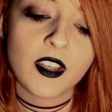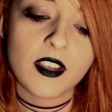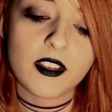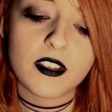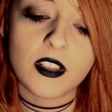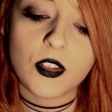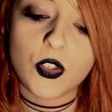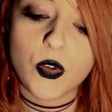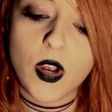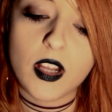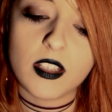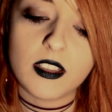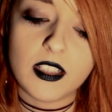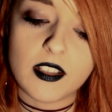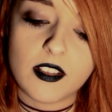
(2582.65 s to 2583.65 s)

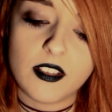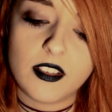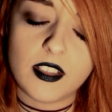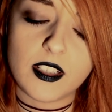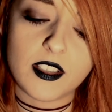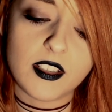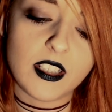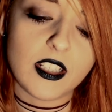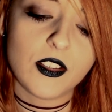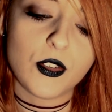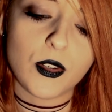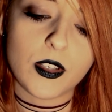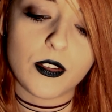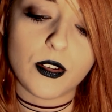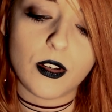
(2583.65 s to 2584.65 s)
Sensuality doesn't
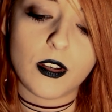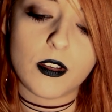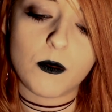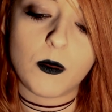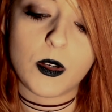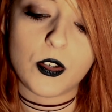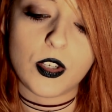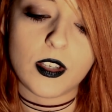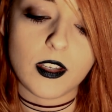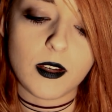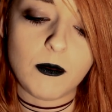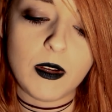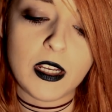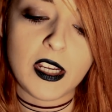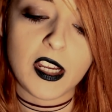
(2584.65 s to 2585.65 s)
interest her as much as
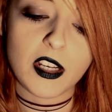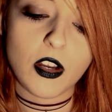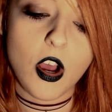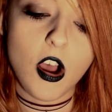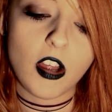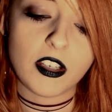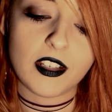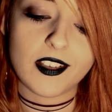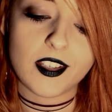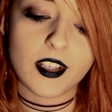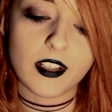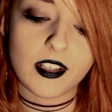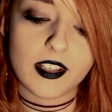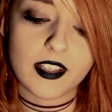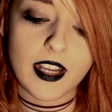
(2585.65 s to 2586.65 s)
immediate hot and
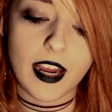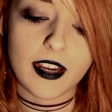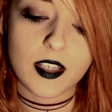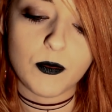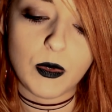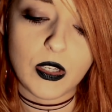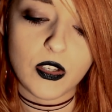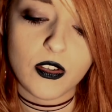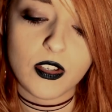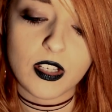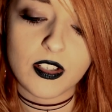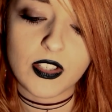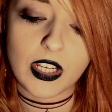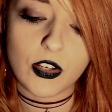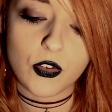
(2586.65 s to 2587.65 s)
sudden sex because her
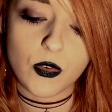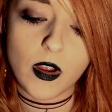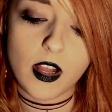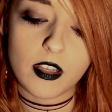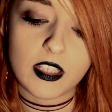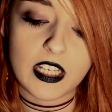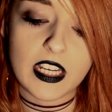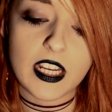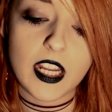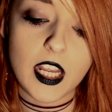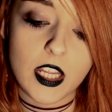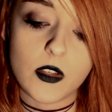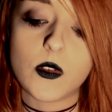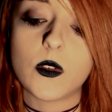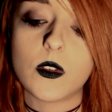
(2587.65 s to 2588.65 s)
sexuality
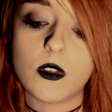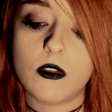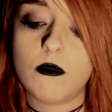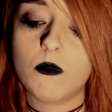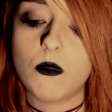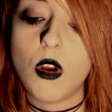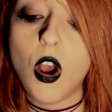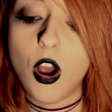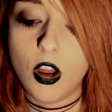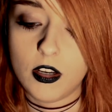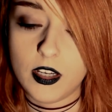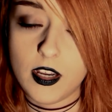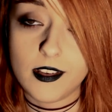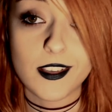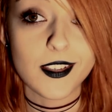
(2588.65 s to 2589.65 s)
is hot
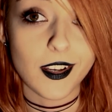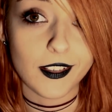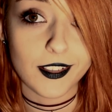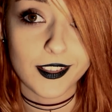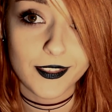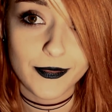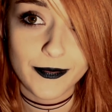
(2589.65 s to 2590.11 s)
and sudden.